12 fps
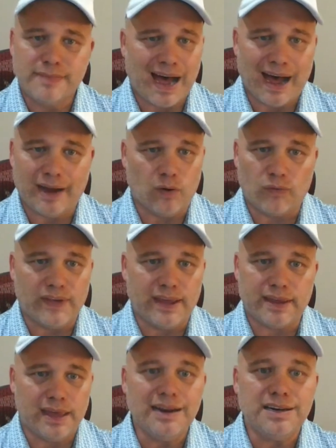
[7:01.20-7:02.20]
I don't
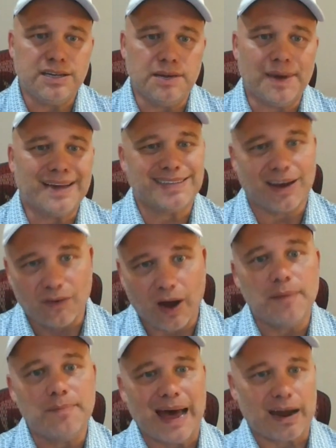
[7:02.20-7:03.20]
think any team has a
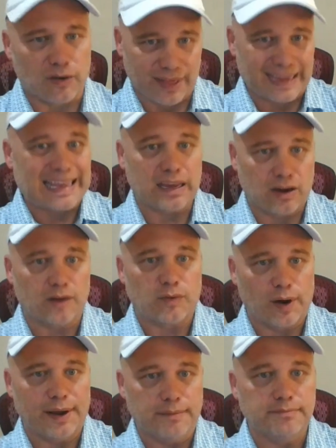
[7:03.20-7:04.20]
linebacker that can
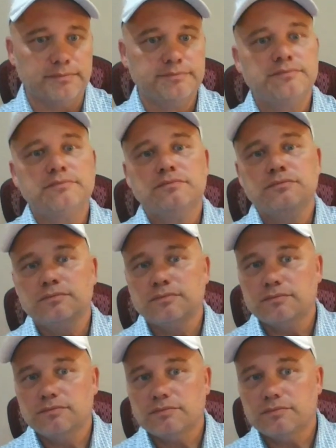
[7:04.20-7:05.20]
cover him.
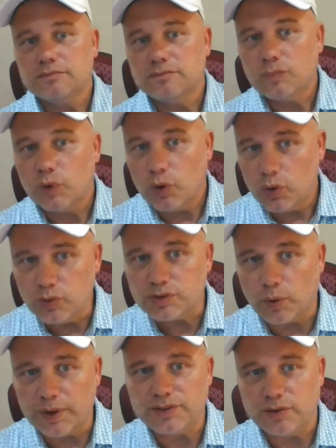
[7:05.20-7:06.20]
Who's
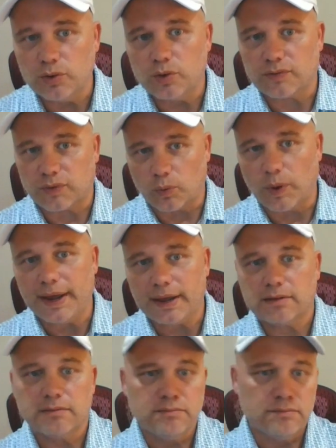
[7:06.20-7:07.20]
going to do it for
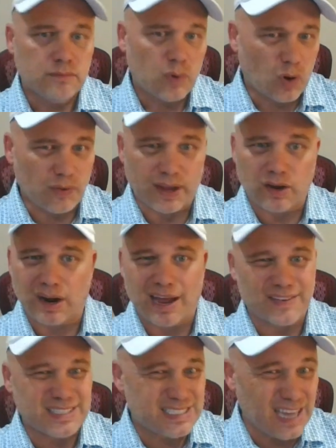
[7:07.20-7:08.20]
Wake? Are they going to have
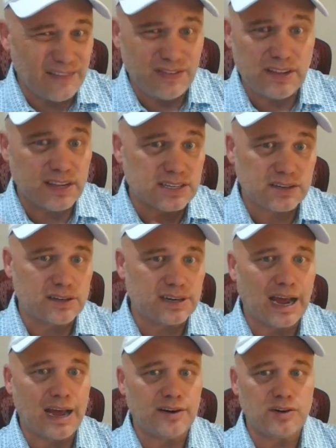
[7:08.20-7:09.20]
a safety that's a good
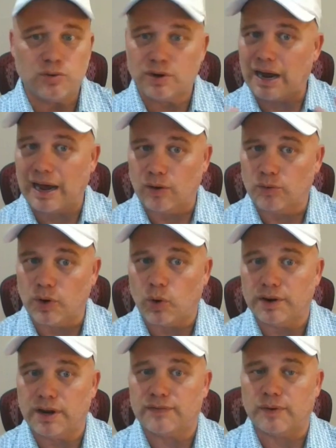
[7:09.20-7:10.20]
guy to do it? I don't know
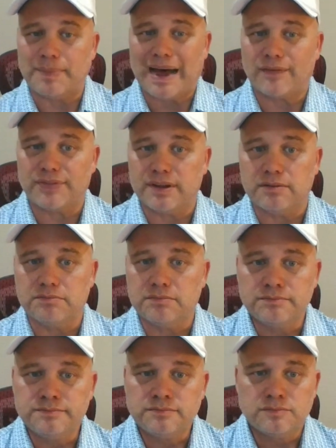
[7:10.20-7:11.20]
enough about them,
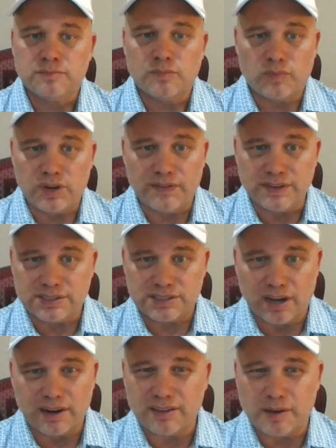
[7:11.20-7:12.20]
even
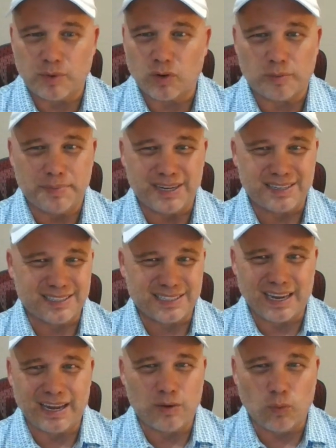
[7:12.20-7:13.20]
studying them a little bit, to
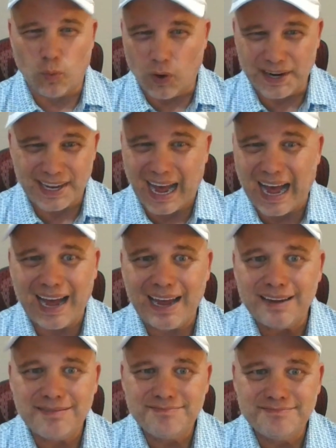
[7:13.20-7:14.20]
say one guy